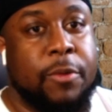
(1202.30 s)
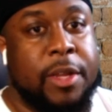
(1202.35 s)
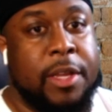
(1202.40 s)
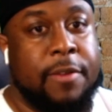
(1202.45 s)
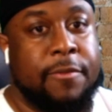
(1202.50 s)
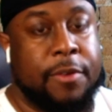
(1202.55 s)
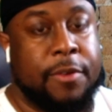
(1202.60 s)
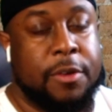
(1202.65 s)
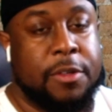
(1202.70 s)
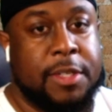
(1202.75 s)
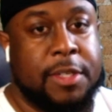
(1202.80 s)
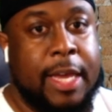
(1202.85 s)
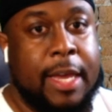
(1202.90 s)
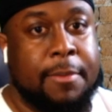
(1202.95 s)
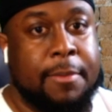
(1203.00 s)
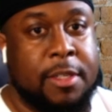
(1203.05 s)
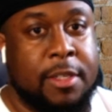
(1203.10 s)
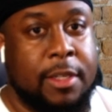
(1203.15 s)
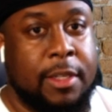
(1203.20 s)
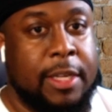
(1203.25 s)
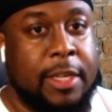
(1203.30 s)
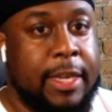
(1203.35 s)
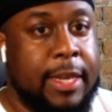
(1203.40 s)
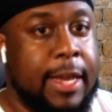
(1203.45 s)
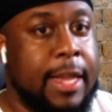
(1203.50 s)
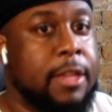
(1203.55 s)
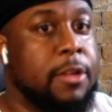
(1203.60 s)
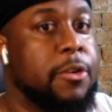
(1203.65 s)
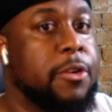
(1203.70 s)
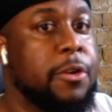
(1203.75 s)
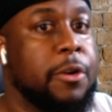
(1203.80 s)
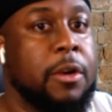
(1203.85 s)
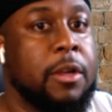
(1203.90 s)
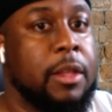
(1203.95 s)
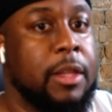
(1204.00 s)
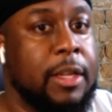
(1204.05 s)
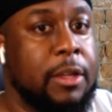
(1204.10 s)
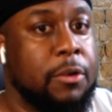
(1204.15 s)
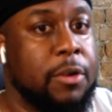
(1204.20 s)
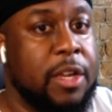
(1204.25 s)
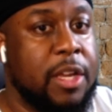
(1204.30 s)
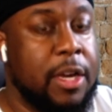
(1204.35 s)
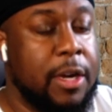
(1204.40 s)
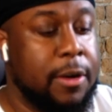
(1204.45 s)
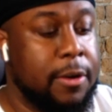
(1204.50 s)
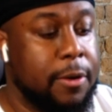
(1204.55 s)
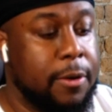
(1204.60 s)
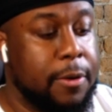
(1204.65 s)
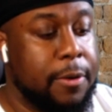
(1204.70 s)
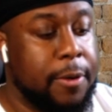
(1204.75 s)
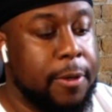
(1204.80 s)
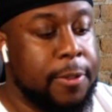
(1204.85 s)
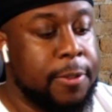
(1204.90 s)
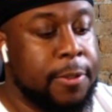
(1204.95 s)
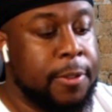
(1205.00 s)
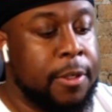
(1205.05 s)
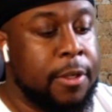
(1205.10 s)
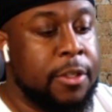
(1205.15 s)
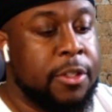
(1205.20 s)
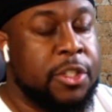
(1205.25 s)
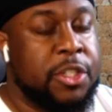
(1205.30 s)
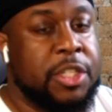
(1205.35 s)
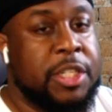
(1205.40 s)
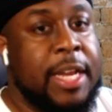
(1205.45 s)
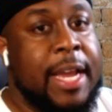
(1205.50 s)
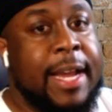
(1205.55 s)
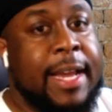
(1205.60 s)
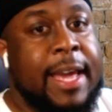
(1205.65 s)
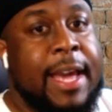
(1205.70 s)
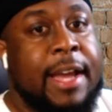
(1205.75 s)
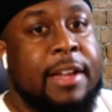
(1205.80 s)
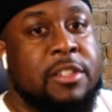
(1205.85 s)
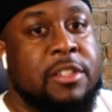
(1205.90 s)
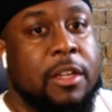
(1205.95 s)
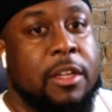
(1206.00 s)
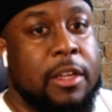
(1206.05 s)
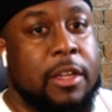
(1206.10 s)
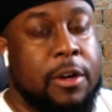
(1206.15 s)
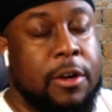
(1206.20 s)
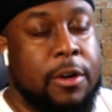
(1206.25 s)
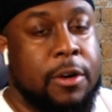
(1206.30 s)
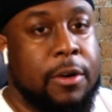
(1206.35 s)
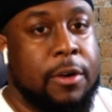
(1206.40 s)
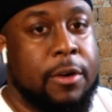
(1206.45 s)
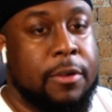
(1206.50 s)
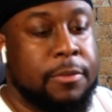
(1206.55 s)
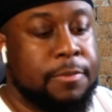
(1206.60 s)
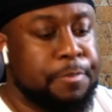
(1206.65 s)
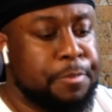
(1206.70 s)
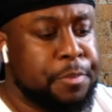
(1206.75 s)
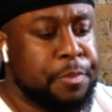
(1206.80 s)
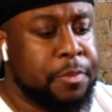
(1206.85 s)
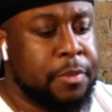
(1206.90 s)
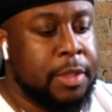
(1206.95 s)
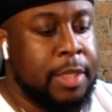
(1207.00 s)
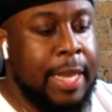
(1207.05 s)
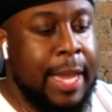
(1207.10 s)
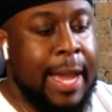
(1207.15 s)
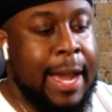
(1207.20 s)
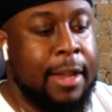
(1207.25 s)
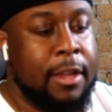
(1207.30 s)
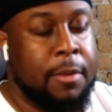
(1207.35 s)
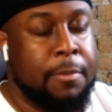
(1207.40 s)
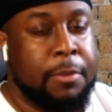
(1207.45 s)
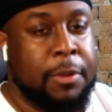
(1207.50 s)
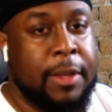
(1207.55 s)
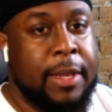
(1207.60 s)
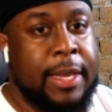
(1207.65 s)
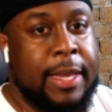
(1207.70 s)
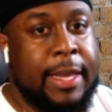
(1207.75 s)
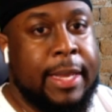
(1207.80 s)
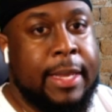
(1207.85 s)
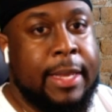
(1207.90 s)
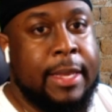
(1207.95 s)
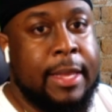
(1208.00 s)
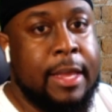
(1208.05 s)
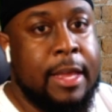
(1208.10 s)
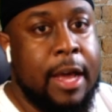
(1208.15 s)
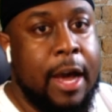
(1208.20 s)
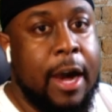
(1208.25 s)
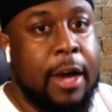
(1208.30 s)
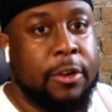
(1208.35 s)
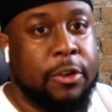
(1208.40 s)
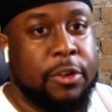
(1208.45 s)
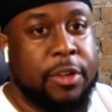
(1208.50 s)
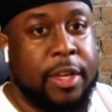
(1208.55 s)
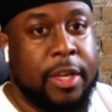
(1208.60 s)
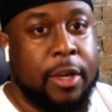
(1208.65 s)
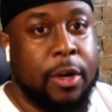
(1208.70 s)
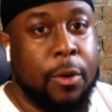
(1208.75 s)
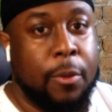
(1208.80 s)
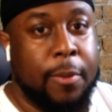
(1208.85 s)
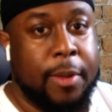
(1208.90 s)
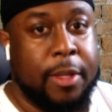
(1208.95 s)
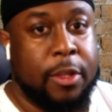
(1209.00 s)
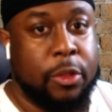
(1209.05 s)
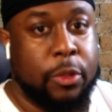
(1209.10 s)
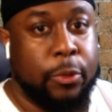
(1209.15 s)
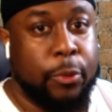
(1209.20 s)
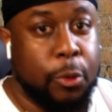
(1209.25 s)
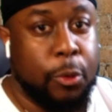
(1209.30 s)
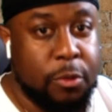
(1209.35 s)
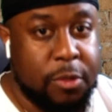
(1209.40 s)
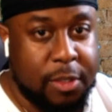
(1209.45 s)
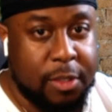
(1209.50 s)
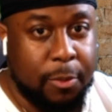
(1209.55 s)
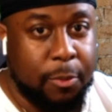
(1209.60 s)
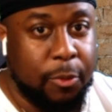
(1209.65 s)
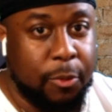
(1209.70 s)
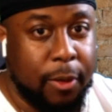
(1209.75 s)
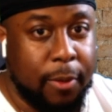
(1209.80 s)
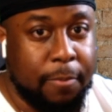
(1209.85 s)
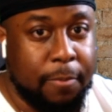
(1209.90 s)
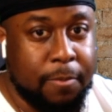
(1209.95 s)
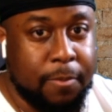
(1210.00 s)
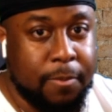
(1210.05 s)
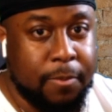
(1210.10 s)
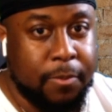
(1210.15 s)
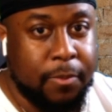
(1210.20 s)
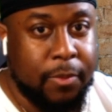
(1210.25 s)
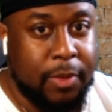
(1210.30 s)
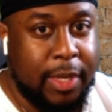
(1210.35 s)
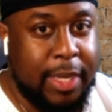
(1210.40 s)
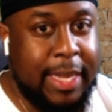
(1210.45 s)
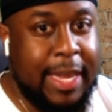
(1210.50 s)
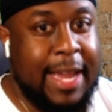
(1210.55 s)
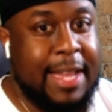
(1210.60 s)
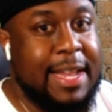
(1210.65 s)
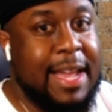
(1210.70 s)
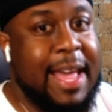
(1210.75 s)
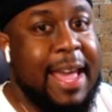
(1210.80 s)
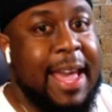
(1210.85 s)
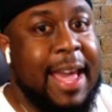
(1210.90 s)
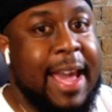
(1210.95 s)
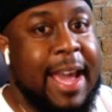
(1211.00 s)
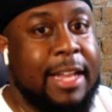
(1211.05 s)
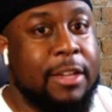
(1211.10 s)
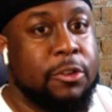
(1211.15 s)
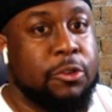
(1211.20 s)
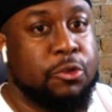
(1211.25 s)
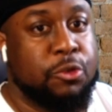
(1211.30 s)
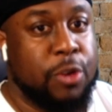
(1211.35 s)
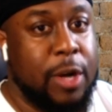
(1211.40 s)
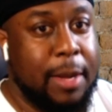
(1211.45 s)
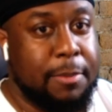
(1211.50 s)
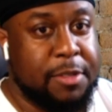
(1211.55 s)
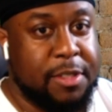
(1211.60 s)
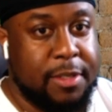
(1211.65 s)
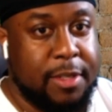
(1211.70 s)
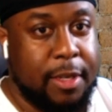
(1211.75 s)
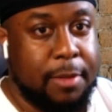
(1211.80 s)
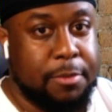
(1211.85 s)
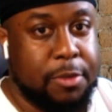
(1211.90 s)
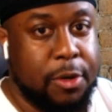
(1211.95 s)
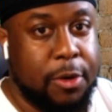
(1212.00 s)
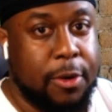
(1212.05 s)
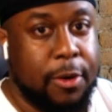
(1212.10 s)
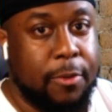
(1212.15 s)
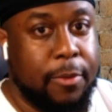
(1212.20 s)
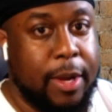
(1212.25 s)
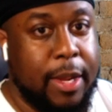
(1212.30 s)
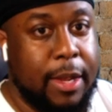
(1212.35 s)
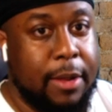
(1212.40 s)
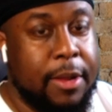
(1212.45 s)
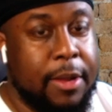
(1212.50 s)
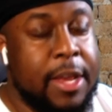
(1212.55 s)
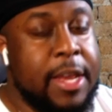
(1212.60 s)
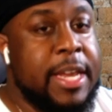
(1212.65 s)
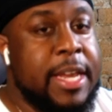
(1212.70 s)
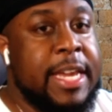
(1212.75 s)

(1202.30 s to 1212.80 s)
when he first came into the league. I know you're a little younger. Shaq had to learn how to play other than going through someone. He had to add a drop step turnaround.